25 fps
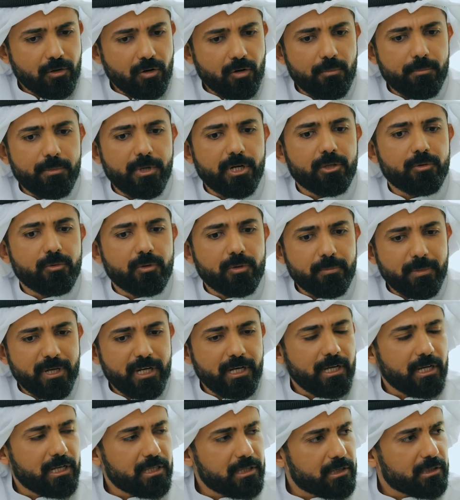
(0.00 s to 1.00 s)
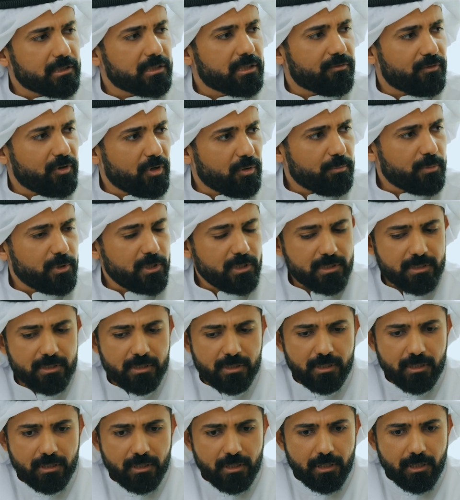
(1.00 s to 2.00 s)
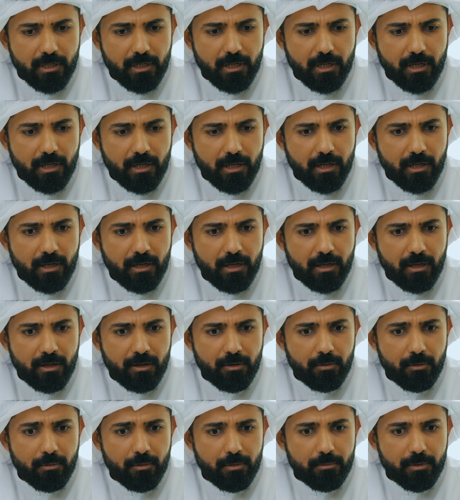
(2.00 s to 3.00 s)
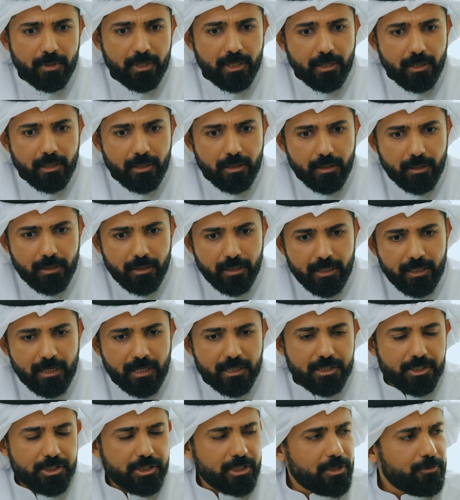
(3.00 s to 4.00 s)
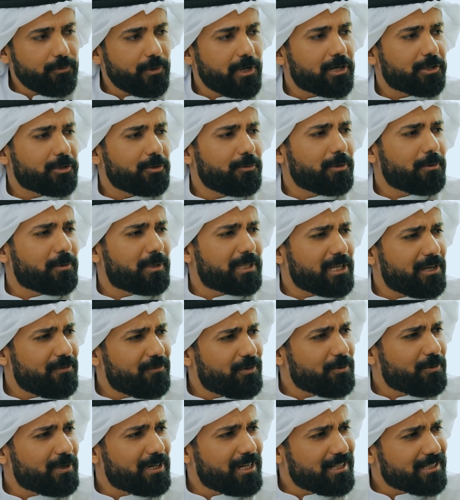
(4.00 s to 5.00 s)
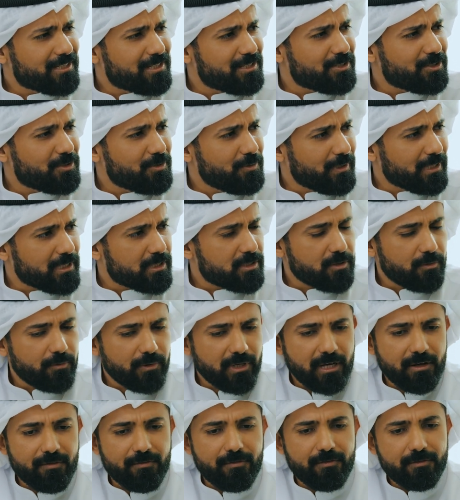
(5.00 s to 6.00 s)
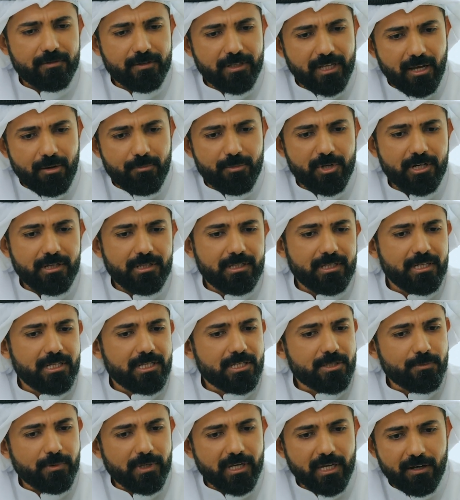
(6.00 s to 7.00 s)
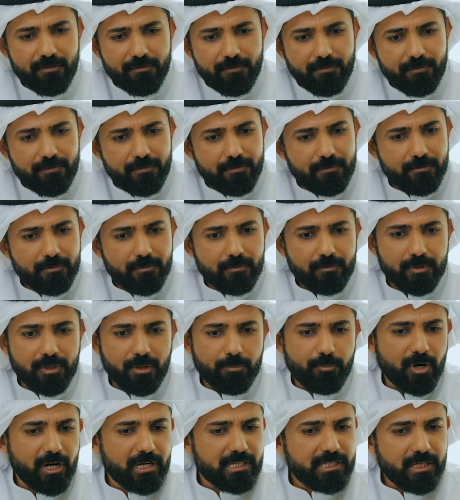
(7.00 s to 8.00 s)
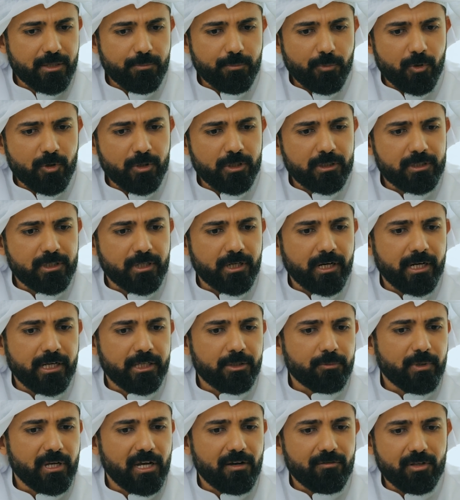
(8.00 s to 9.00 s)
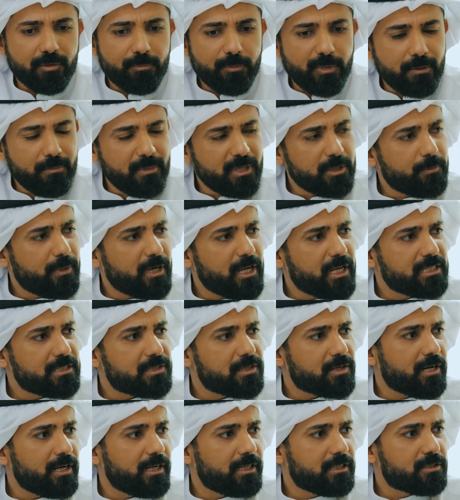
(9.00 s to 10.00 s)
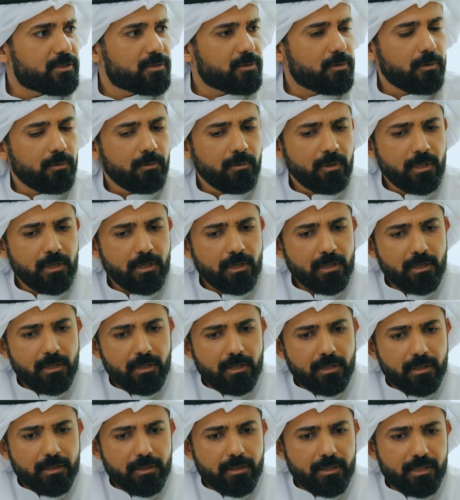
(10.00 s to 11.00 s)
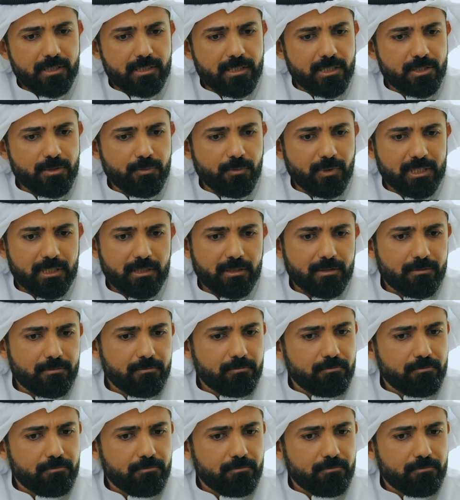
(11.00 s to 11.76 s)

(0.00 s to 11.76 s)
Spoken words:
compared to the many other developers. In addition, we are doing what everyone else is doing. So we have the amenities, we have the pricing point right, we have the payment plans right. So this is what